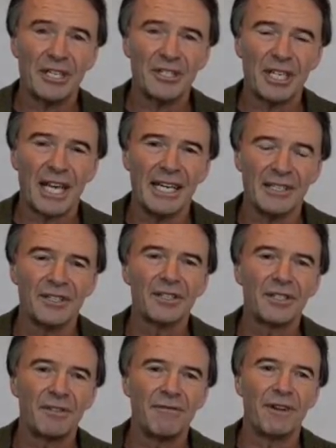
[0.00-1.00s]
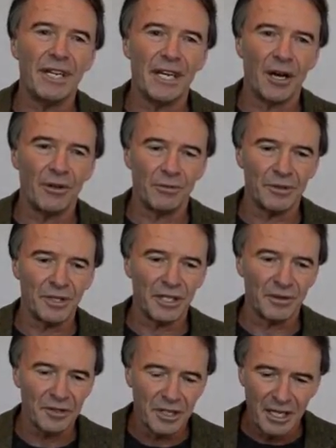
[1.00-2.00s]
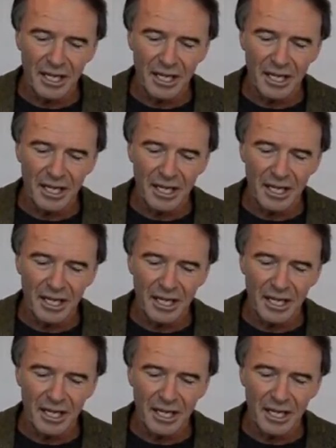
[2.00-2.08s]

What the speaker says: educators to video themselves.